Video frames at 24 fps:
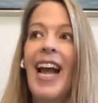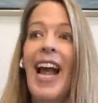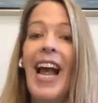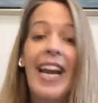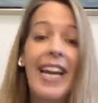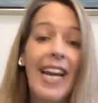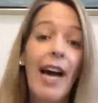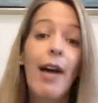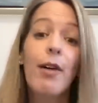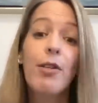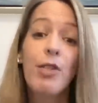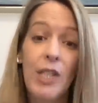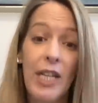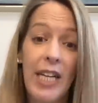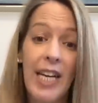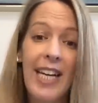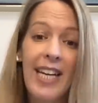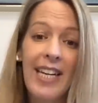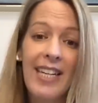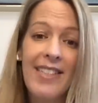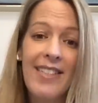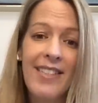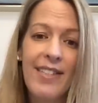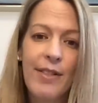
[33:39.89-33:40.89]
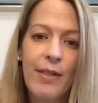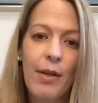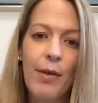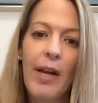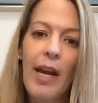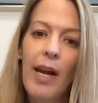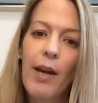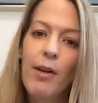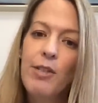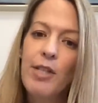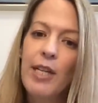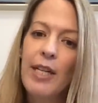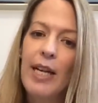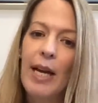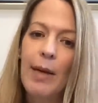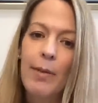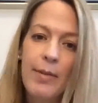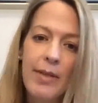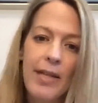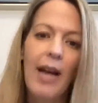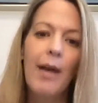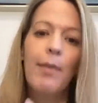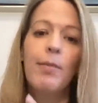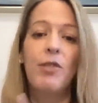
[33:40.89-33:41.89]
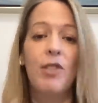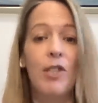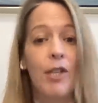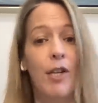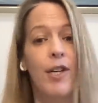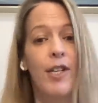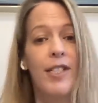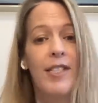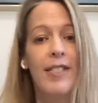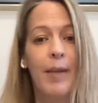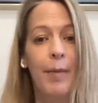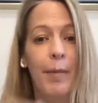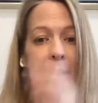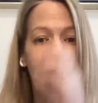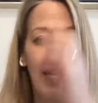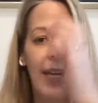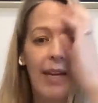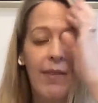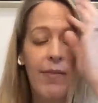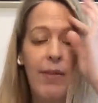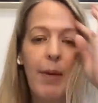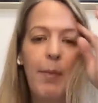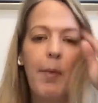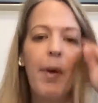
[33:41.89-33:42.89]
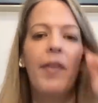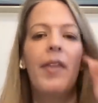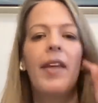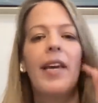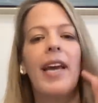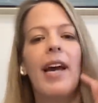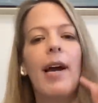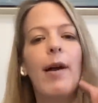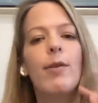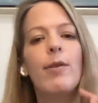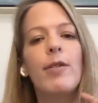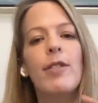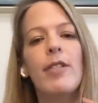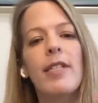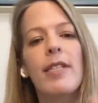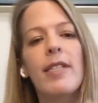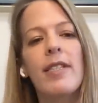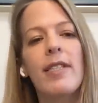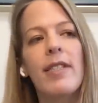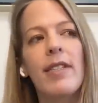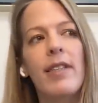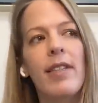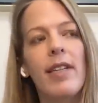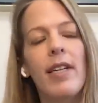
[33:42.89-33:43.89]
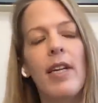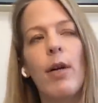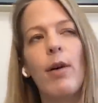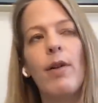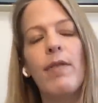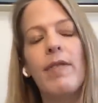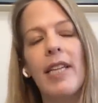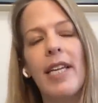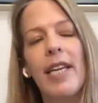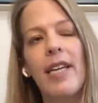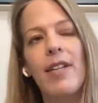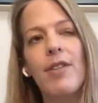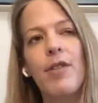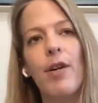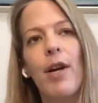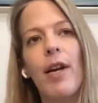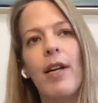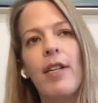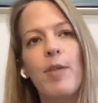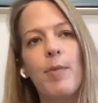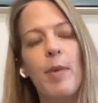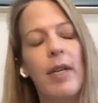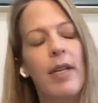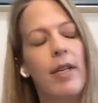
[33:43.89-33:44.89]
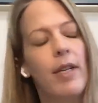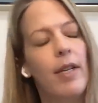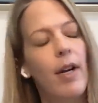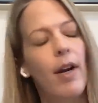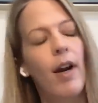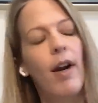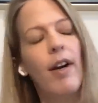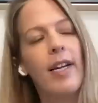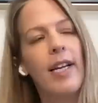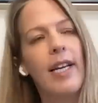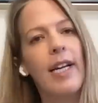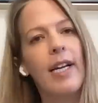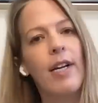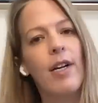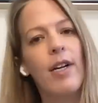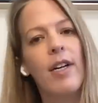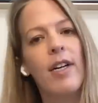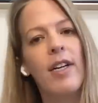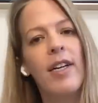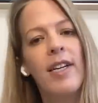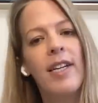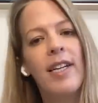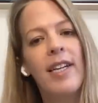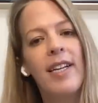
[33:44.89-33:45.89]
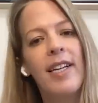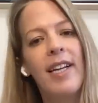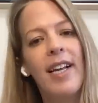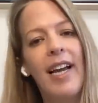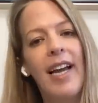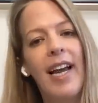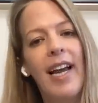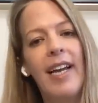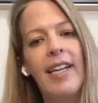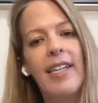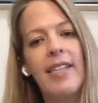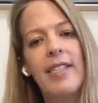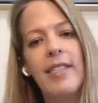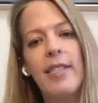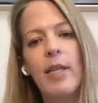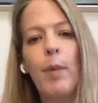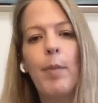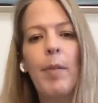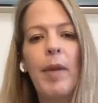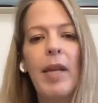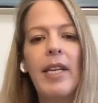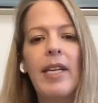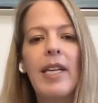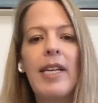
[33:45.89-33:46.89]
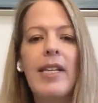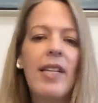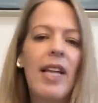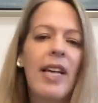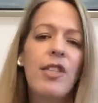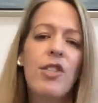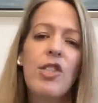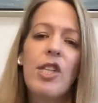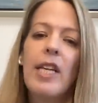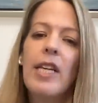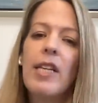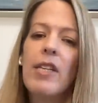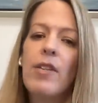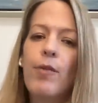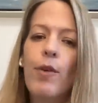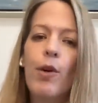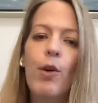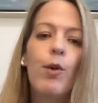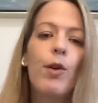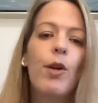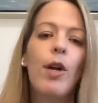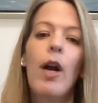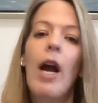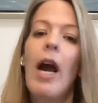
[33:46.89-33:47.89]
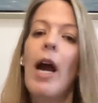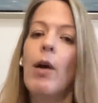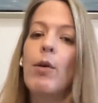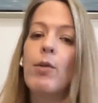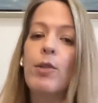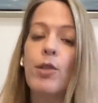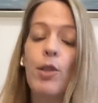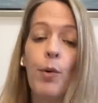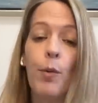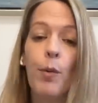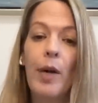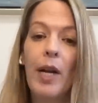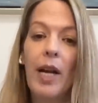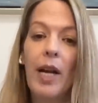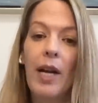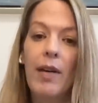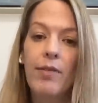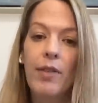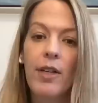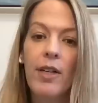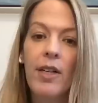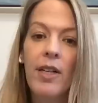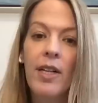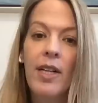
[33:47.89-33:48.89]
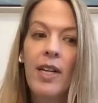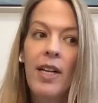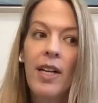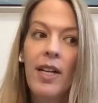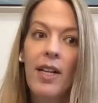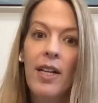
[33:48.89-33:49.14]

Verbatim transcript: And now she is. So now she comes up, she looks at me if I'm on the couch, because, you know, if the kids or husband are here and something like she needs food or out or whatever,